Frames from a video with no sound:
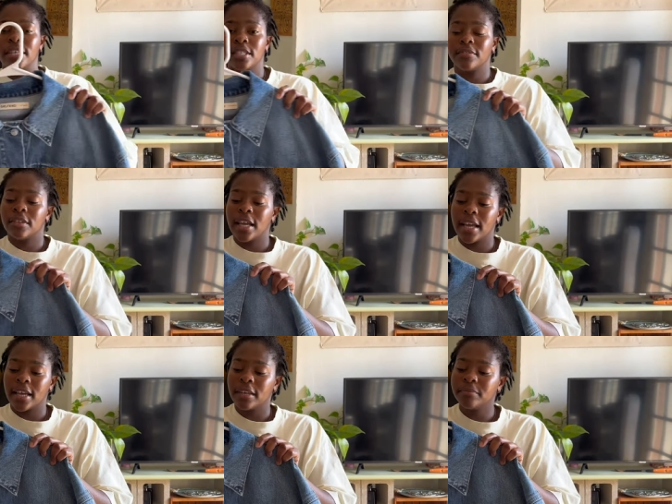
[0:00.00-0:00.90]
just feel
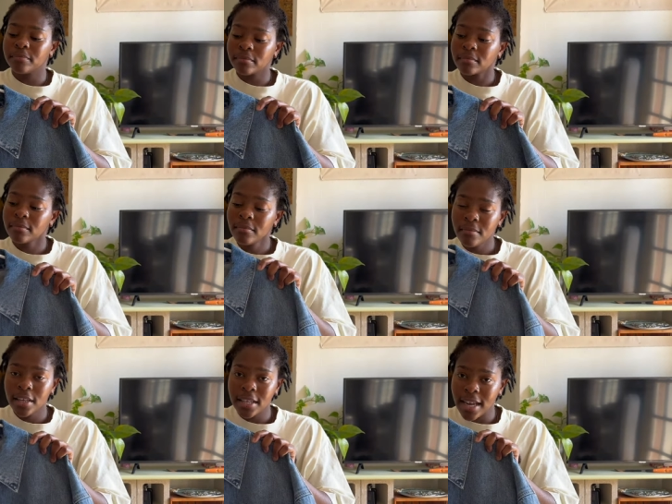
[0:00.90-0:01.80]
like
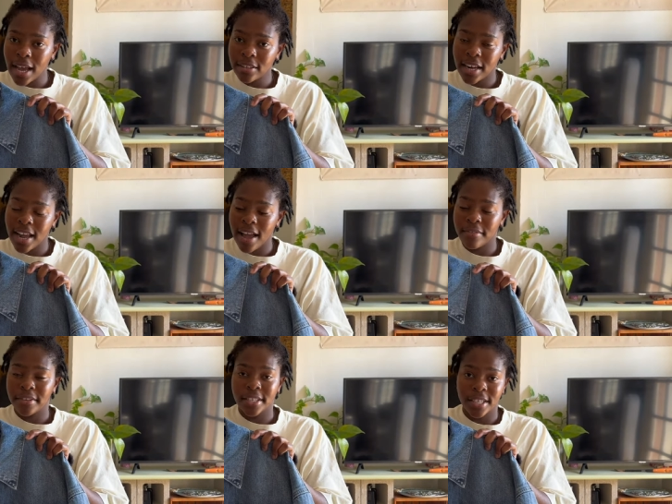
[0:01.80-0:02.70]
now that I have
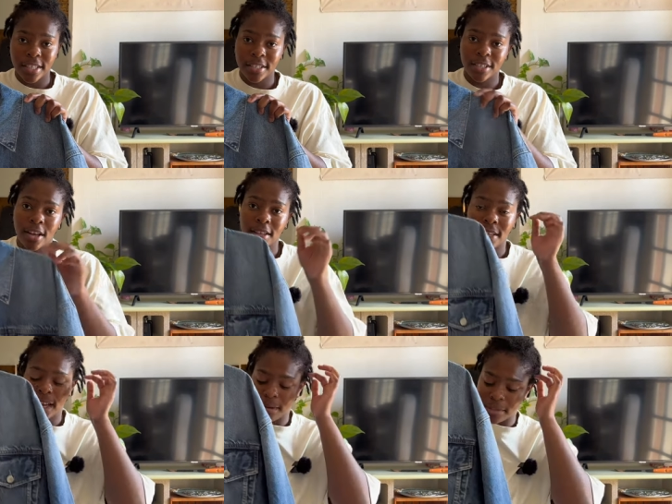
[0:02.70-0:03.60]
a good solid
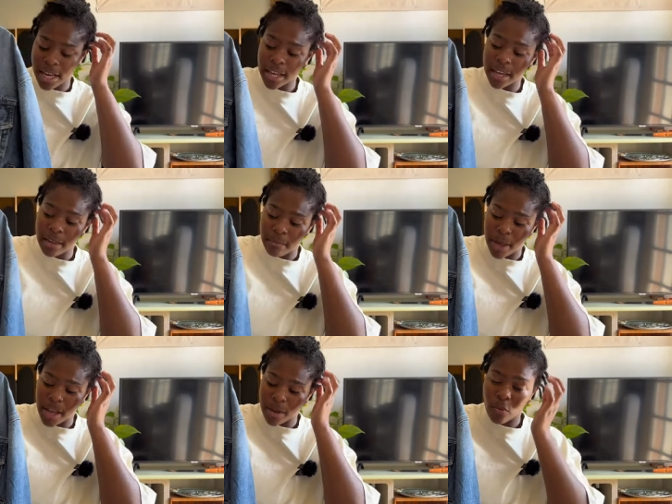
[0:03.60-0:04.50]
denim jacket in
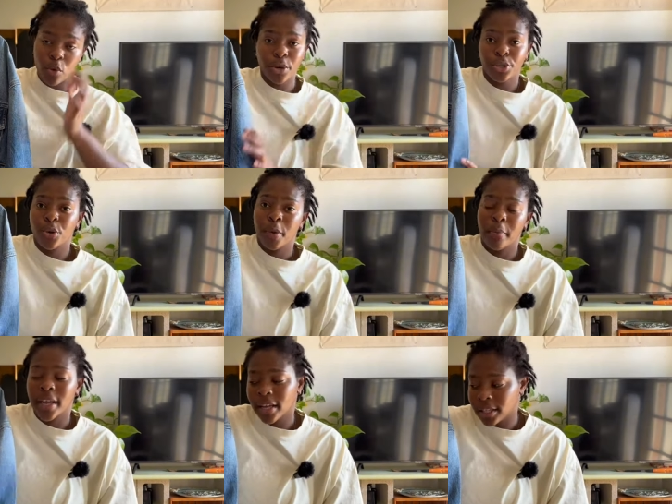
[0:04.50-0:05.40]
my wardrobe and
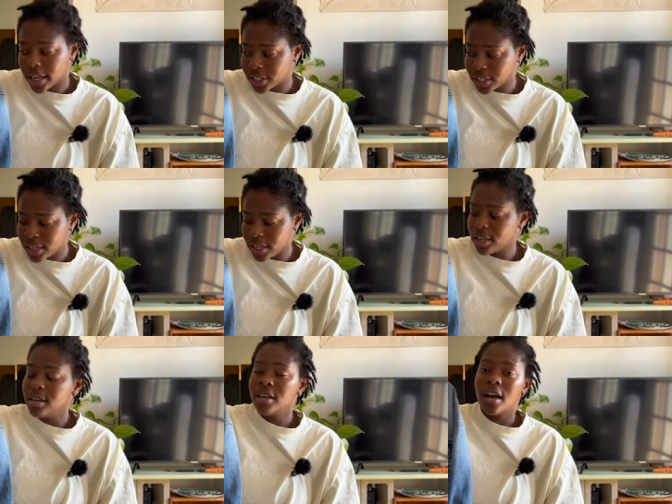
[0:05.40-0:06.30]
my collection,
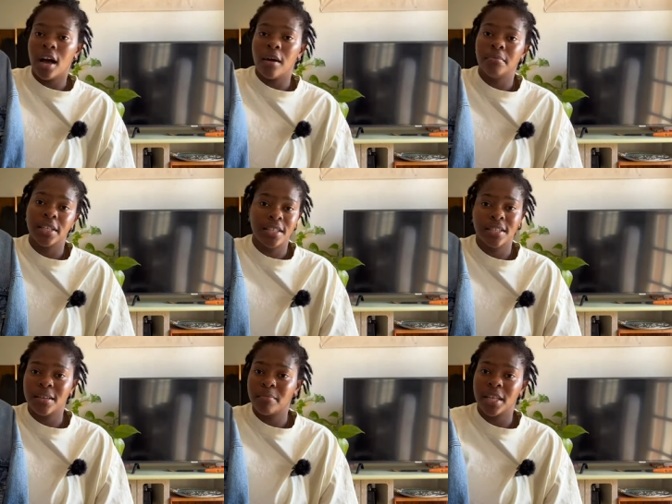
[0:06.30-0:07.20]
this is
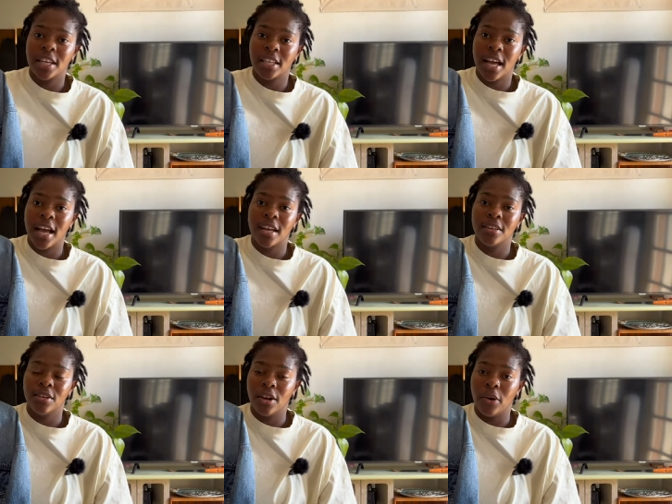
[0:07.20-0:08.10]
something that,
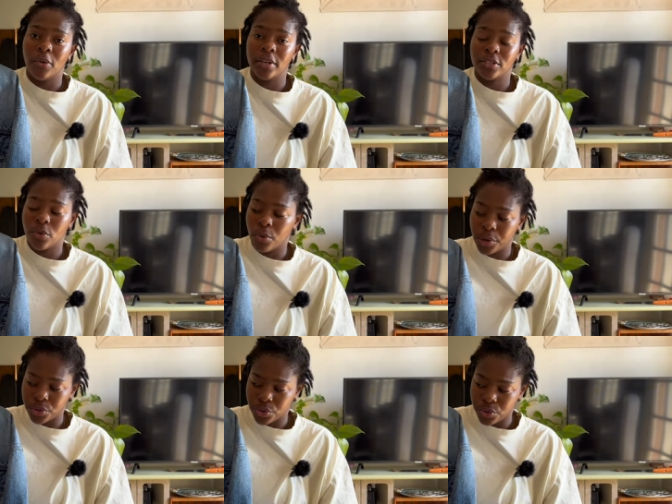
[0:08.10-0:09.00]
you know, is
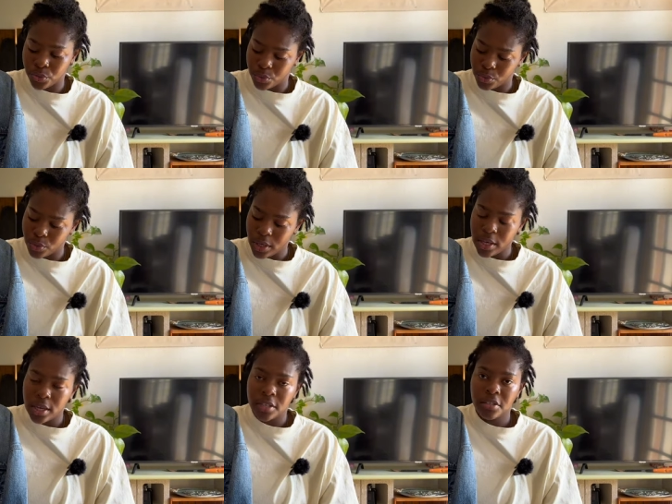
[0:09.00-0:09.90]
going to
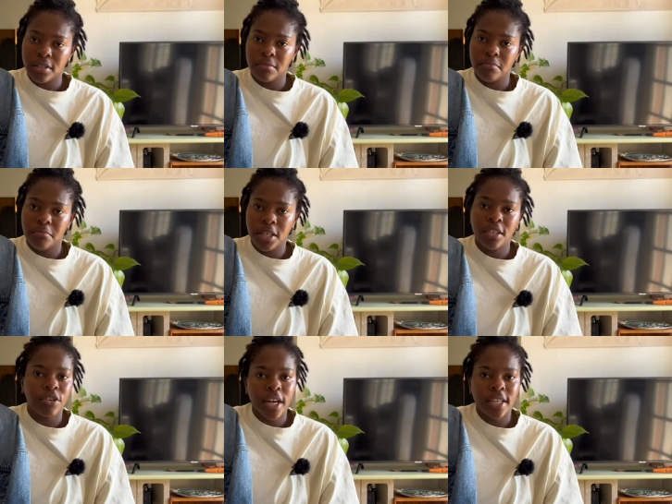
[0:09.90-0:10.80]
just be a
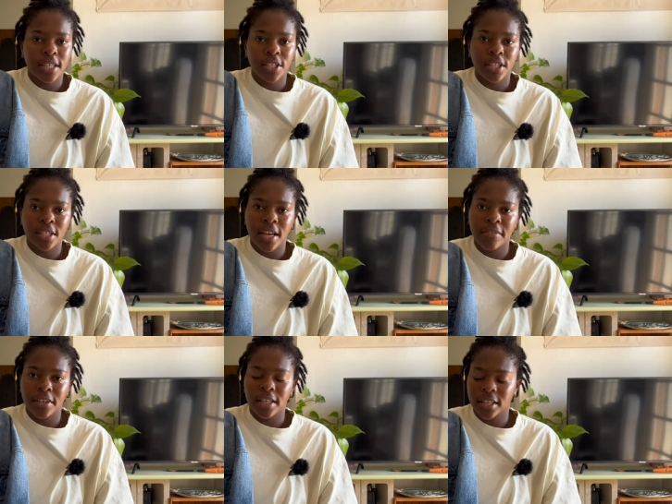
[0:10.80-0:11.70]
great addition to
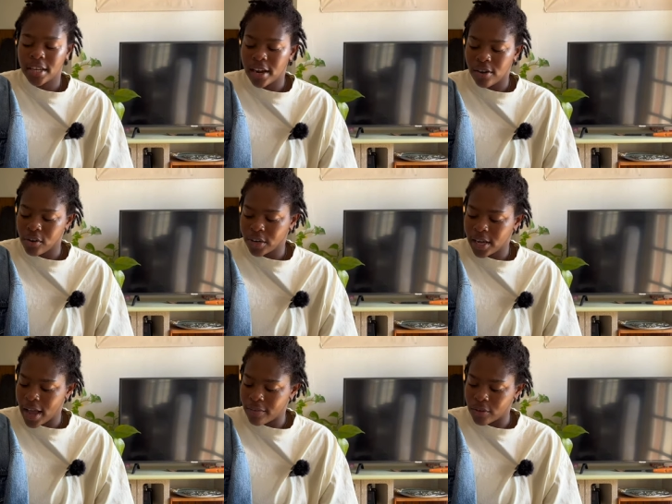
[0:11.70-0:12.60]
everything that I already
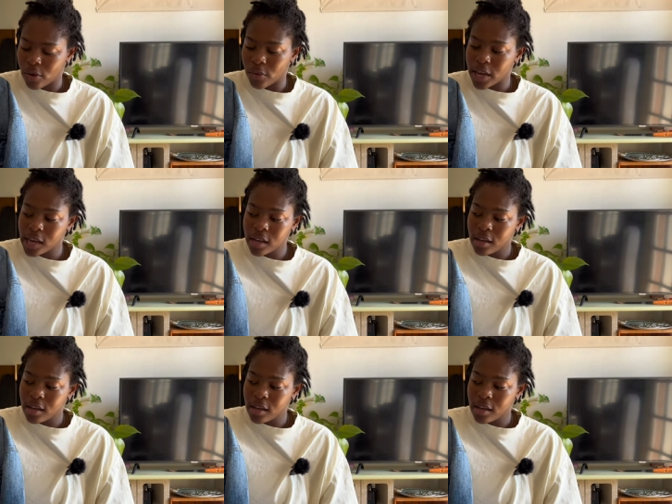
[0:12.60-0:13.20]
have going.